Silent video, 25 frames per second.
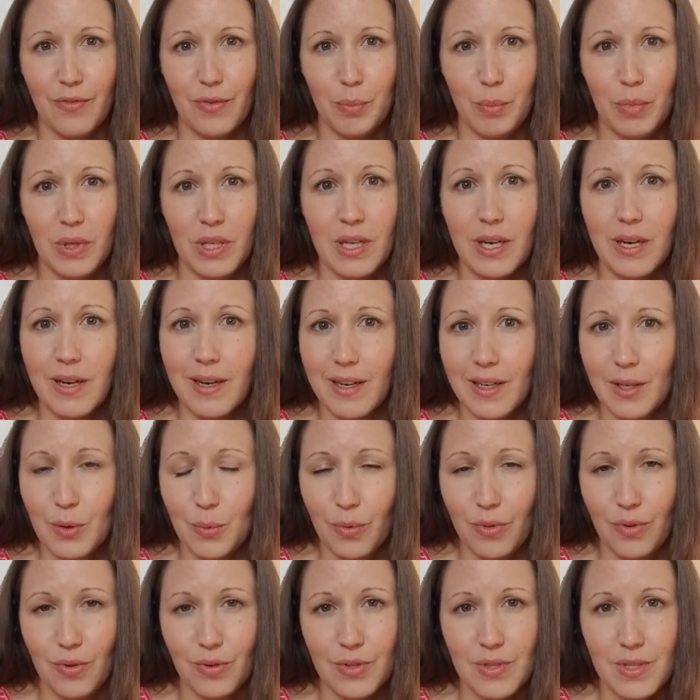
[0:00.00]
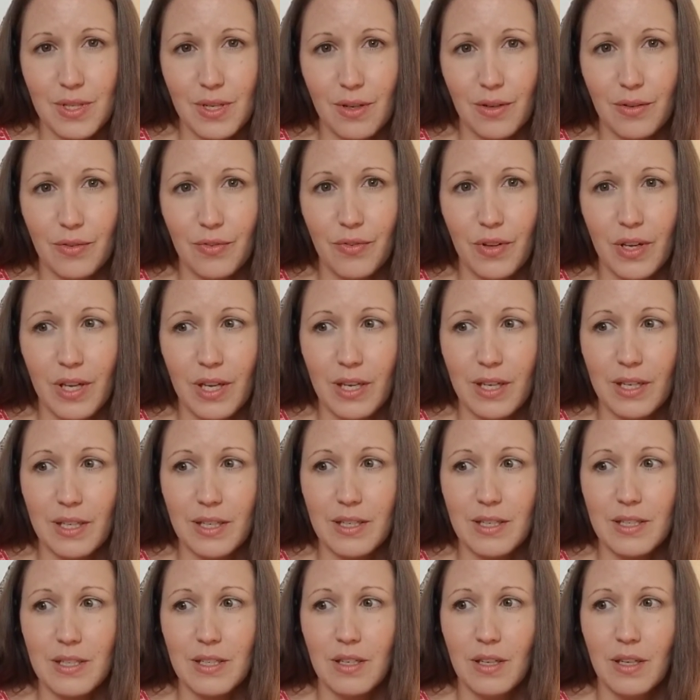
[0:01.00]
and be kind with yourself
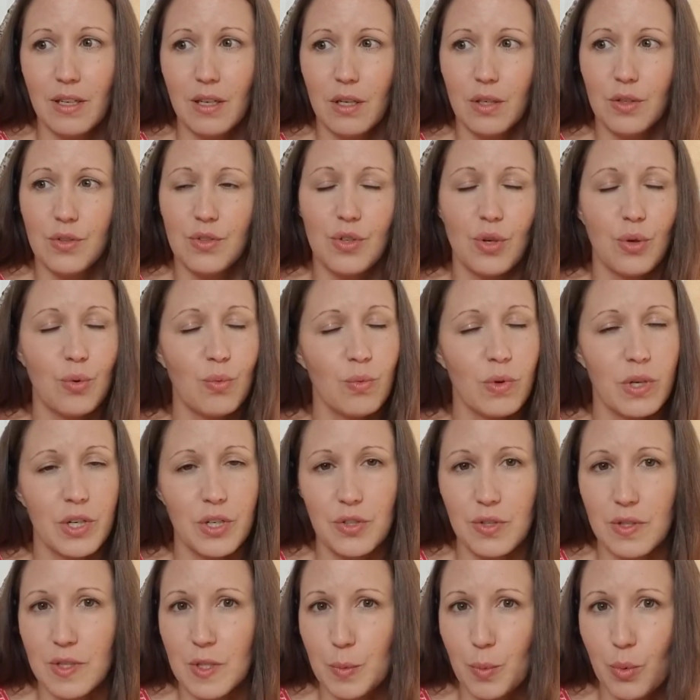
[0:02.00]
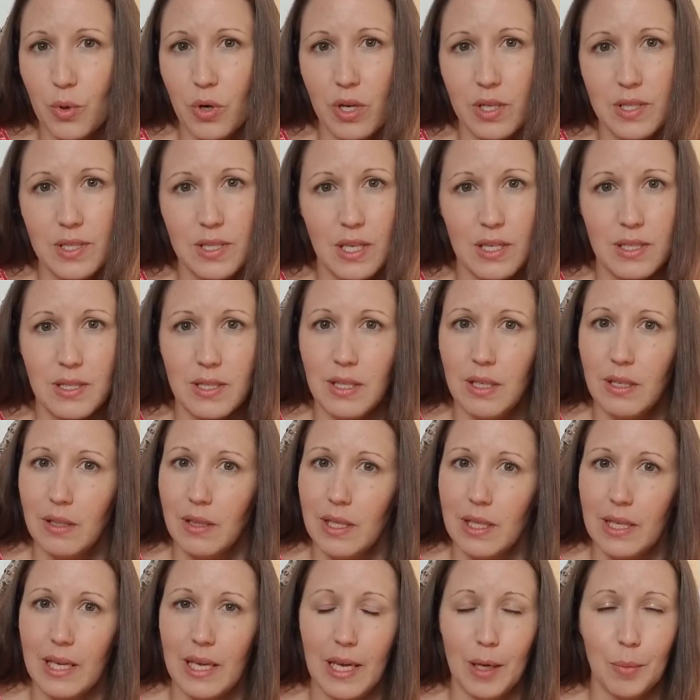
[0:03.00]
and don't rush this process.
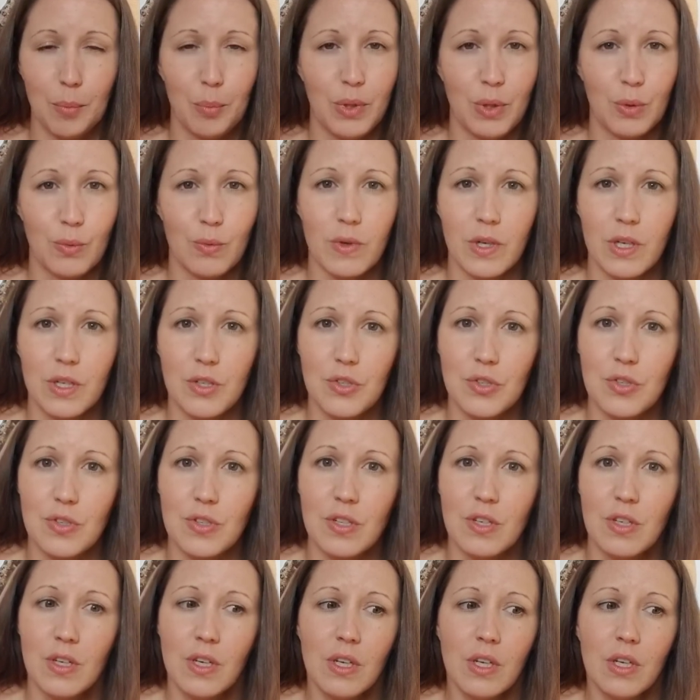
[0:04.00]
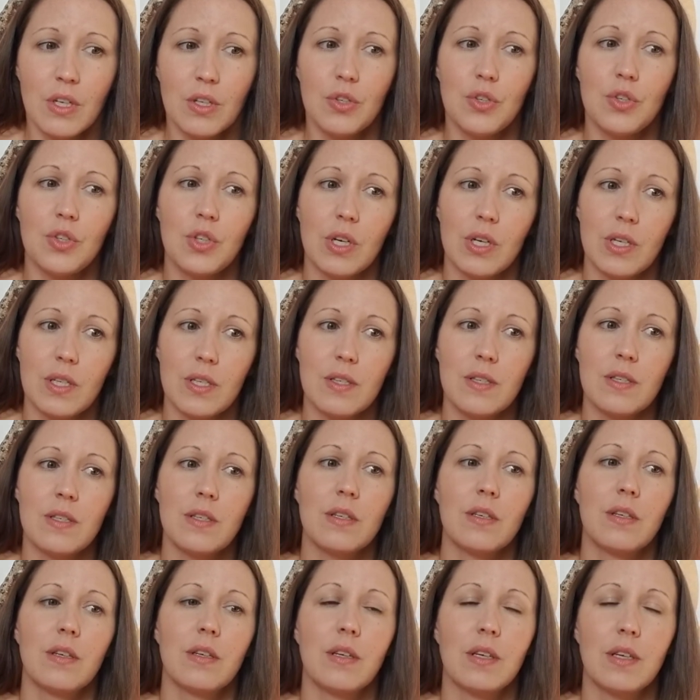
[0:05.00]
Healing can't be rushed. Just
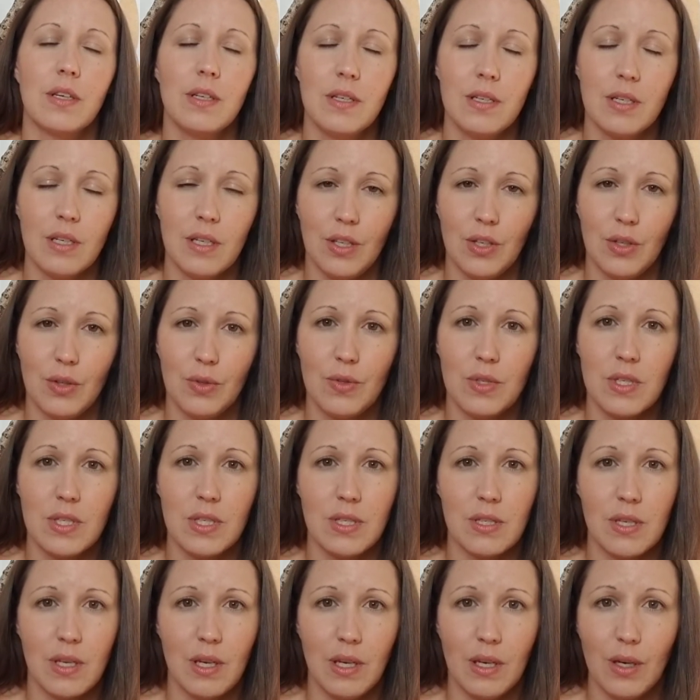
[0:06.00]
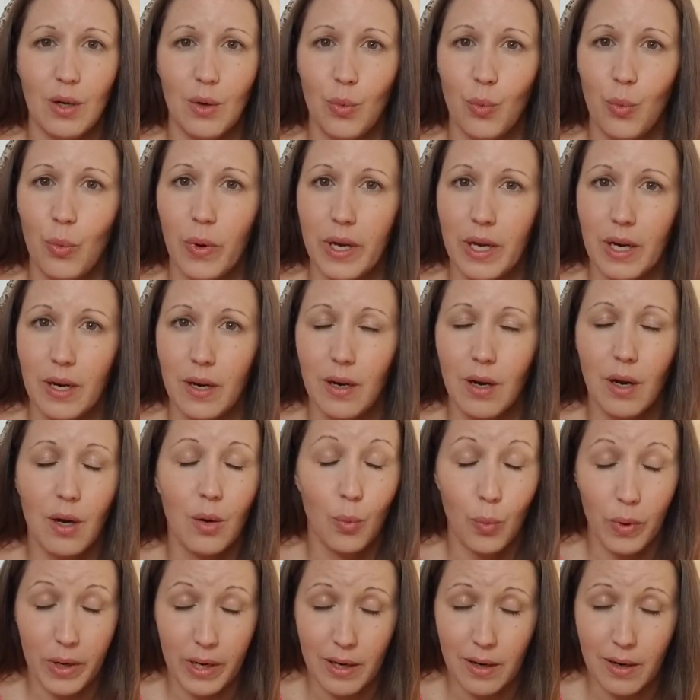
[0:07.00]
continue to stay aware
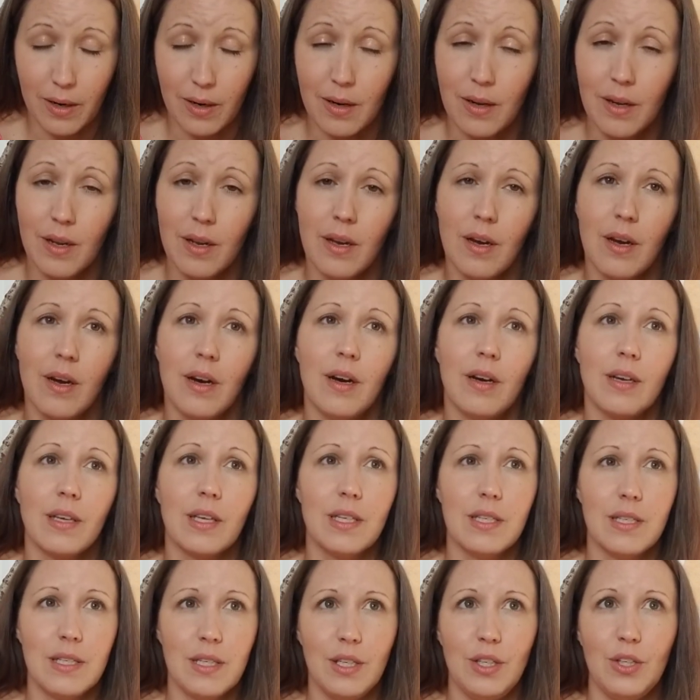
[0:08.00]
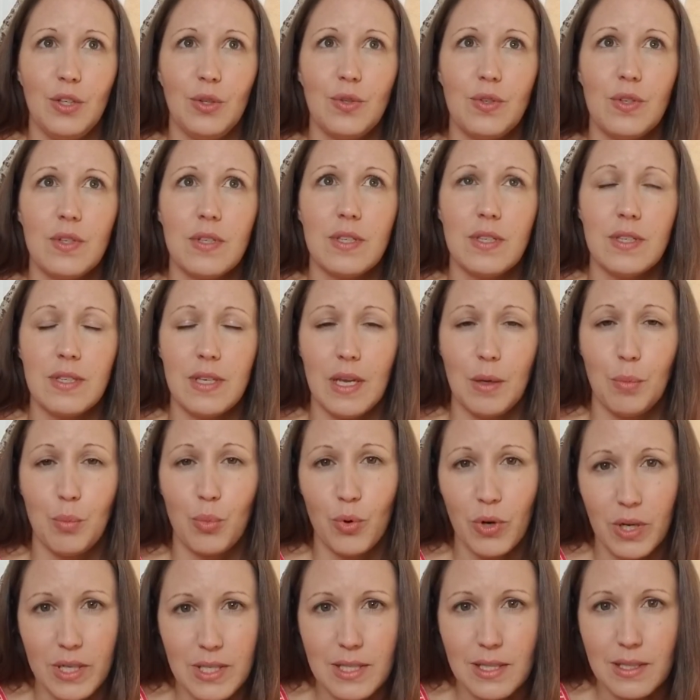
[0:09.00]
aware, continue to stay
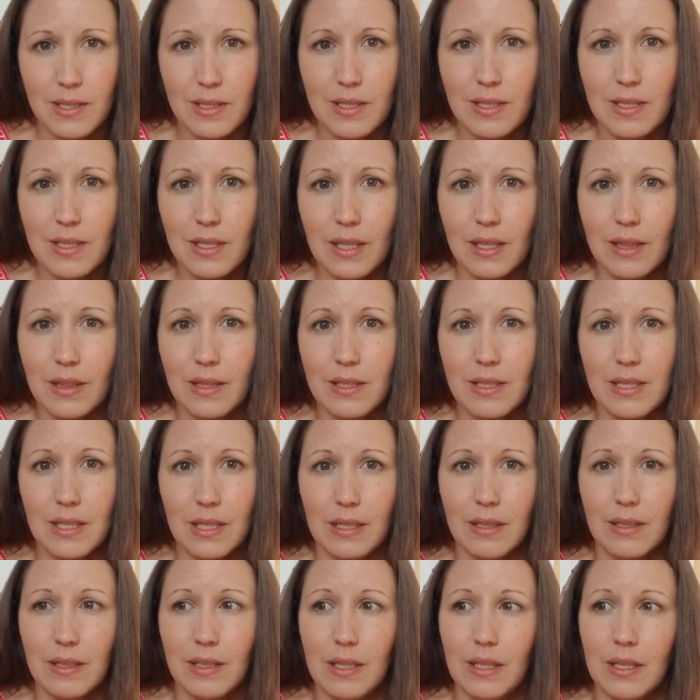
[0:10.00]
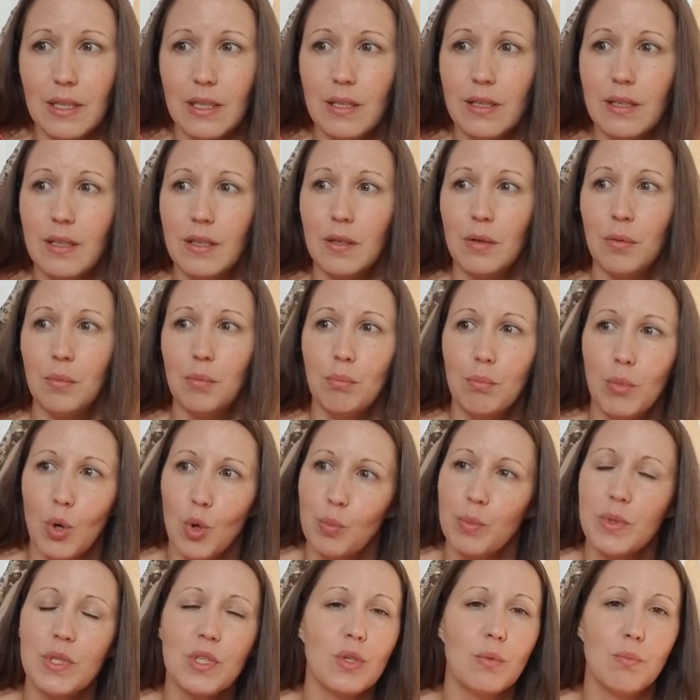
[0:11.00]
present in the daily
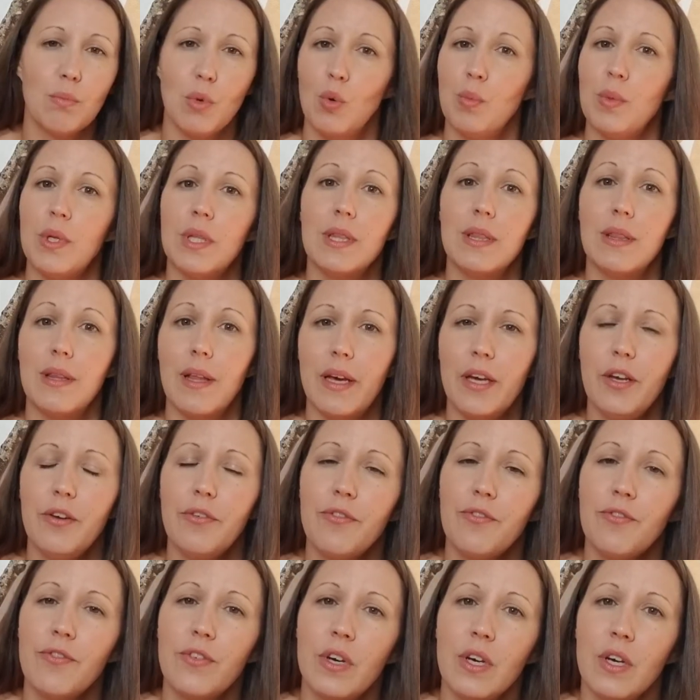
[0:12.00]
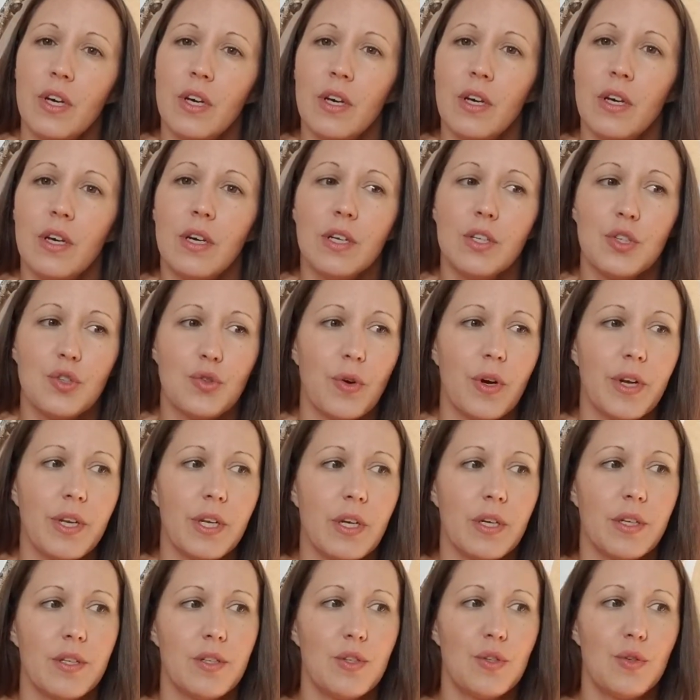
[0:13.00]
moment to moment life Try
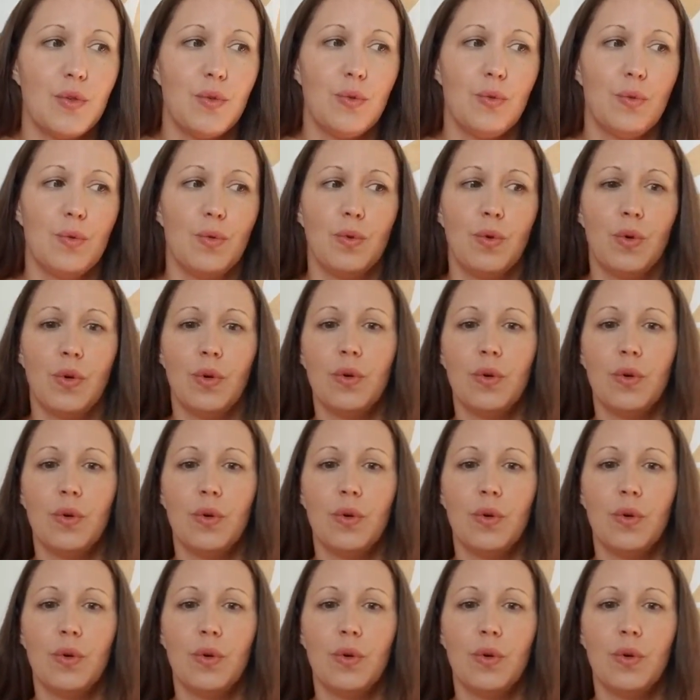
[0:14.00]
not to